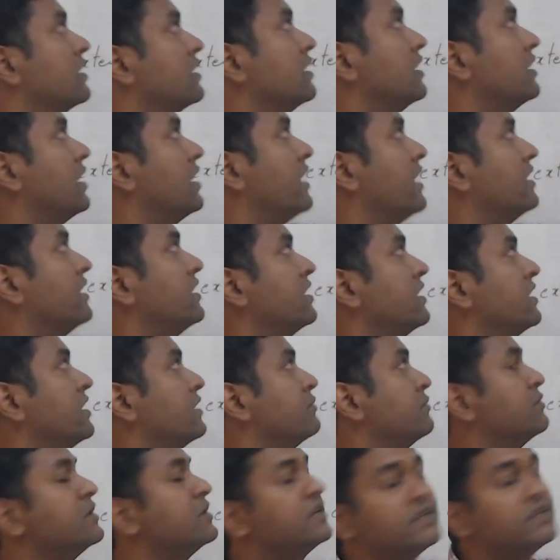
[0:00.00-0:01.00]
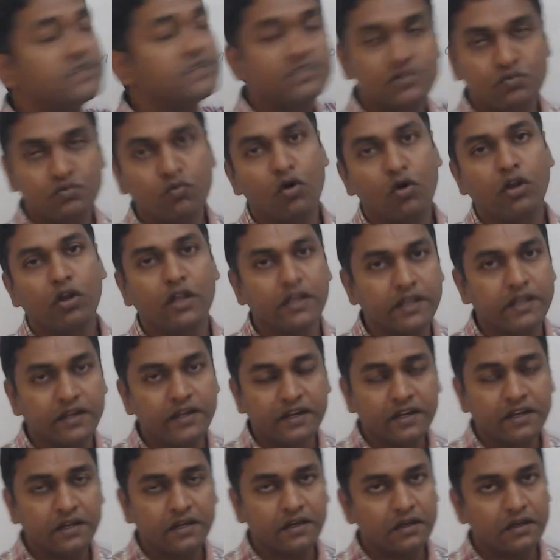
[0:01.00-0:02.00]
And AB is small a, right?